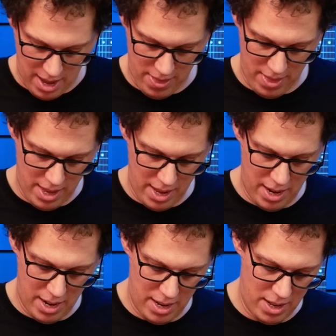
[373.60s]
And
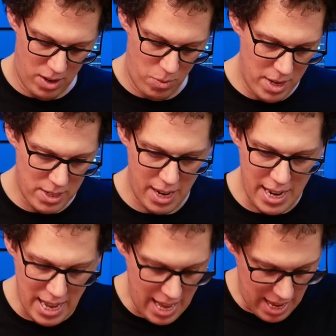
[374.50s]
then, where's
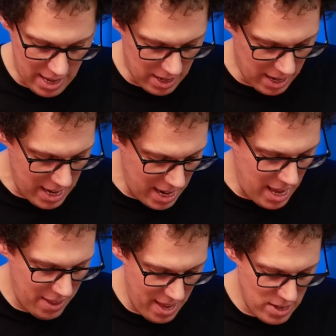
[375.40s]
René?
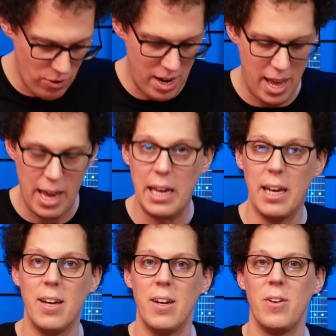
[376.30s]
René, there's René.
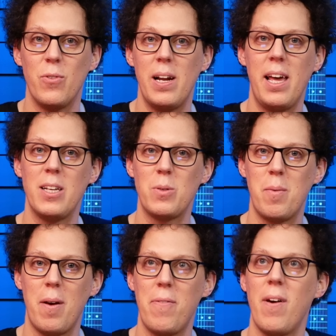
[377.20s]
René is
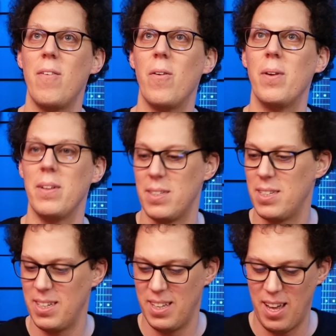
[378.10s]
one of my favourite
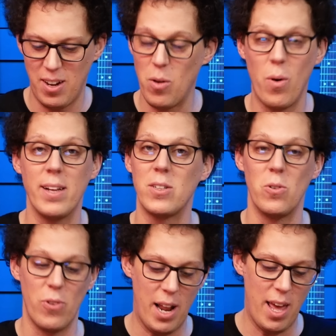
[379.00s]
ones. I don't know why it's
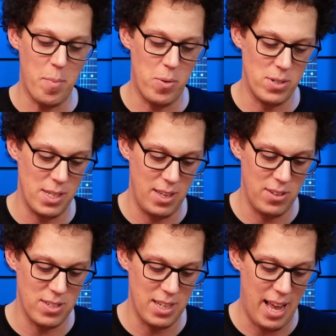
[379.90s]
called René, I bought it
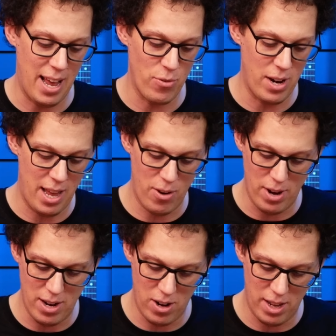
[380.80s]
used. It had René
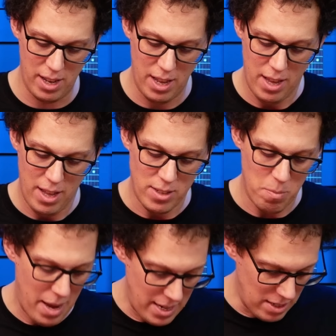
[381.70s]
written on it.
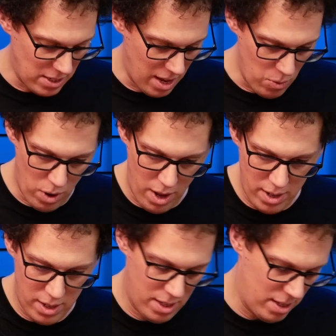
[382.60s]
It's a made in
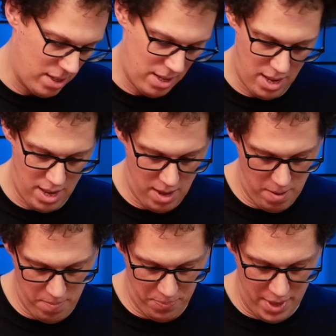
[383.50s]
Taiwan.
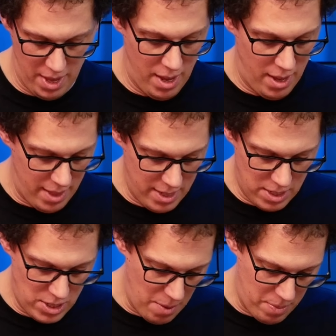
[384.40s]
There's
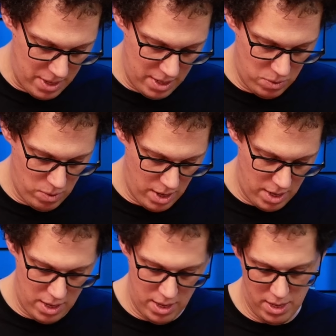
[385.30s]
the Japanese
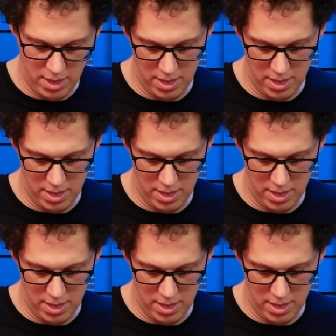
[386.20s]
one.